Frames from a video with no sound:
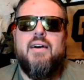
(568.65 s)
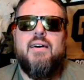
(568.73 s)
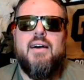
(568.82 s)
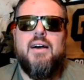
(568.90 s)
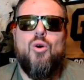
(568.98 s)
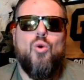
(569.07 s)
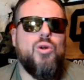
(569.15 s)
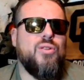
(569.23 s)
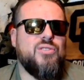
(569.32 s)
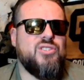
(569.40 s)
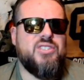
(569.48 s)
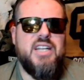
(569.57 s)

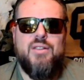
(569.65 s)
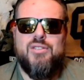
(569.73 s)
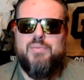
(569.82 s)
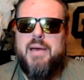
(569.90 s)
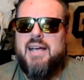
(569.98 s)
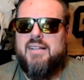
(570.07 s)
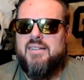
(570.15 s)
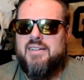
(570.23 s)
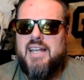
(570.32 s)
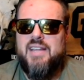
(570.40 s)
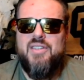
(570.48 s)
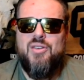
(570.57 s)
Oilers, Steelers back in the
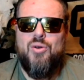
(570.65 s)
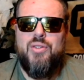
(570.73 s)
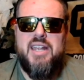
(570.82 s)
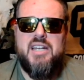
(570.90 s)
day in the old